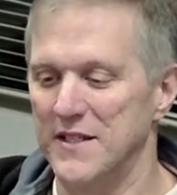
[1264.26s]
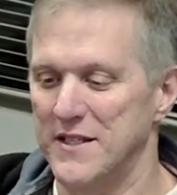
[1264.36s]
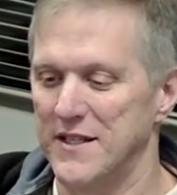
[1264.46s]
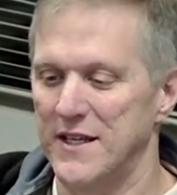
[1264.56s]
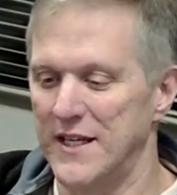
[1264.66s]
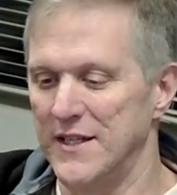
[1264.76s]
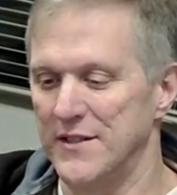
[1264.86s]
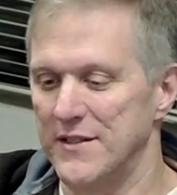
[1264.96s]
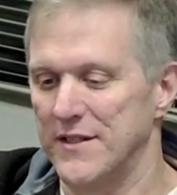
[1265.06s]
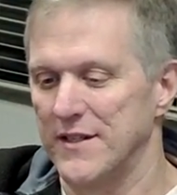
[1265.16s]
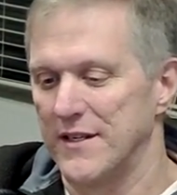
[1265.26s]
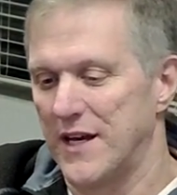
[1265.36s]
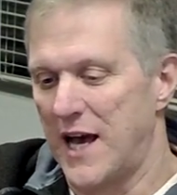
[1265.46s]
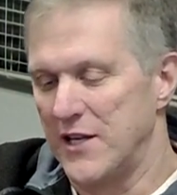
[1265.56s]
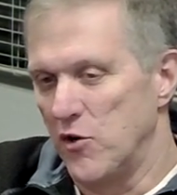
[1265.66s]
And
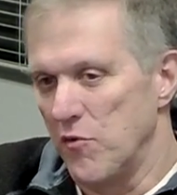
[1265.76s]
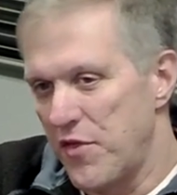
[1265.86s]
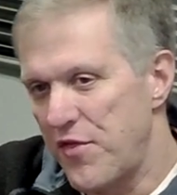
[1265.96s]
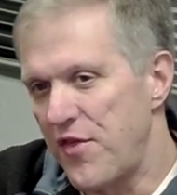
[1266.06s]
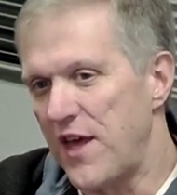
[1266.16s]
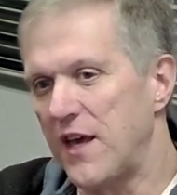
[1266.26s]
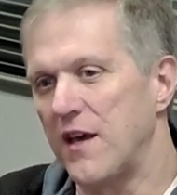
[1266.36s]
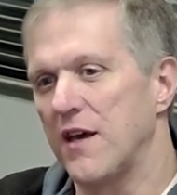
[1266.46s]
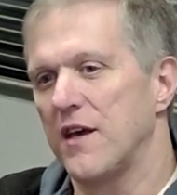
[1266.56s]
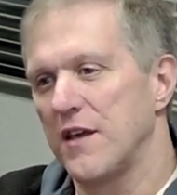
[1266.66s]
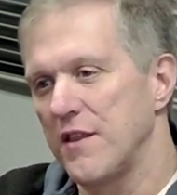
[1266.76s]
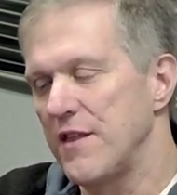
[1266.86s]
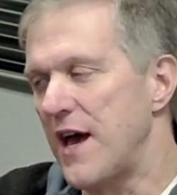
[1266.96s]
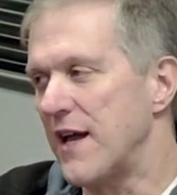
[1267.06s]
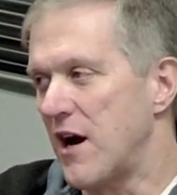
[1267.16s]
I don't think
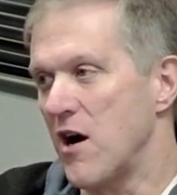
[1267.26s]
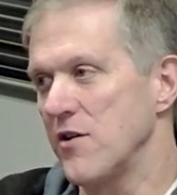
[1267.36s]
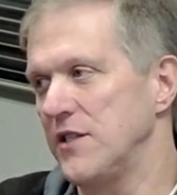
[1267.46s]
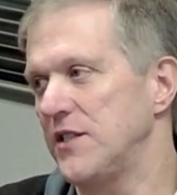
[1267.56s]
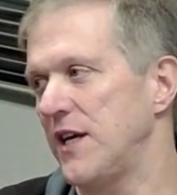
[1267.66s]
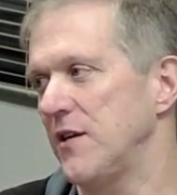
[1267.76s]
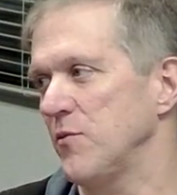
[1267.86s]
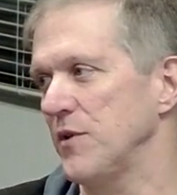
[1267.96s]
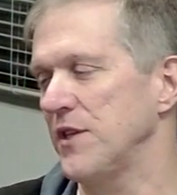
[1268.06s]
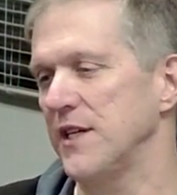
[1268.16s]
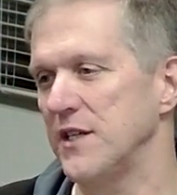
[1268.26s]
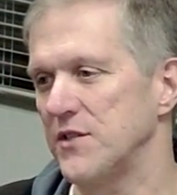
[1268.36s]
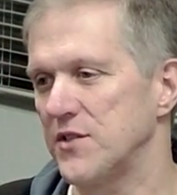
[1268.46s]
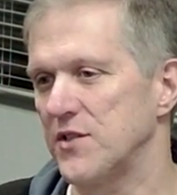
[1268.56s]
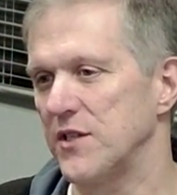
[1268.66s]
that our intent with
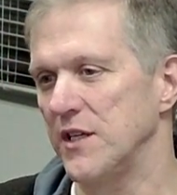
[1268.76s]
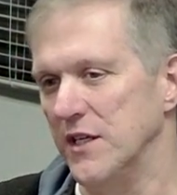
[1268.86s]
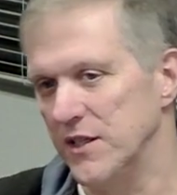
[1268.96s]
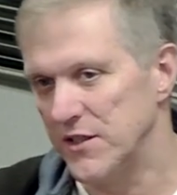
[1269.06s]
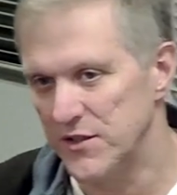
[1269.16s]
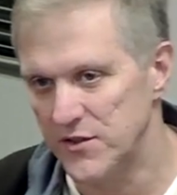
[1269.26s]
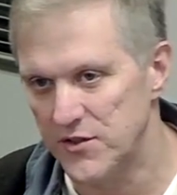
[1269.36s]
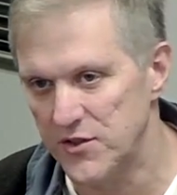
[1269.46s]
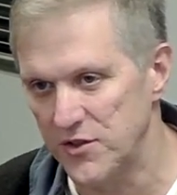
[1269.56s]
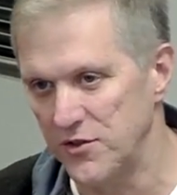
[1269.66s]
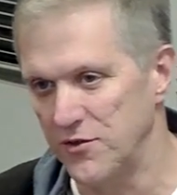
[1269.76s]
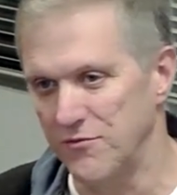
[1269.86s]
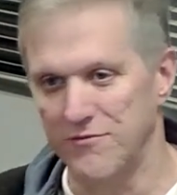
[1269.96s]
this is to,